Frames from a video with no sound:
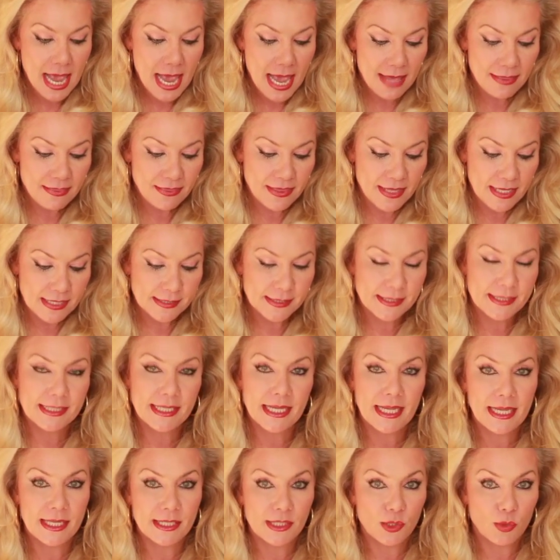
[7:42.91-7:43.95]
And
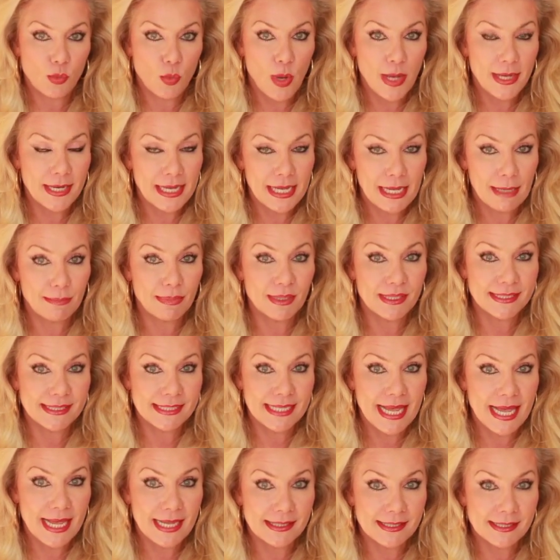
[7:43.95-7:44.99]
this is what he
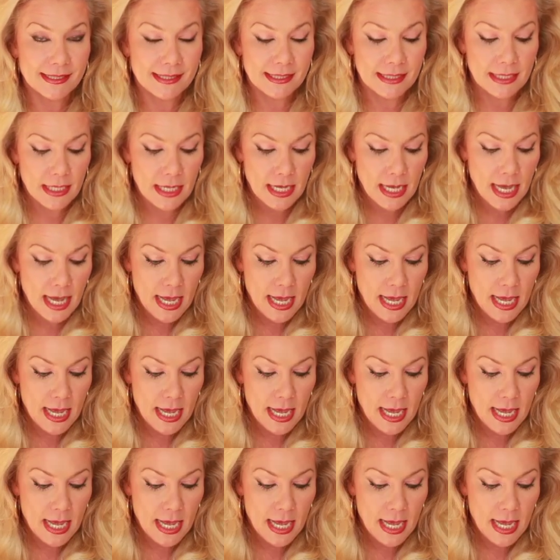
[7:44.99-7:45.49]
possessed.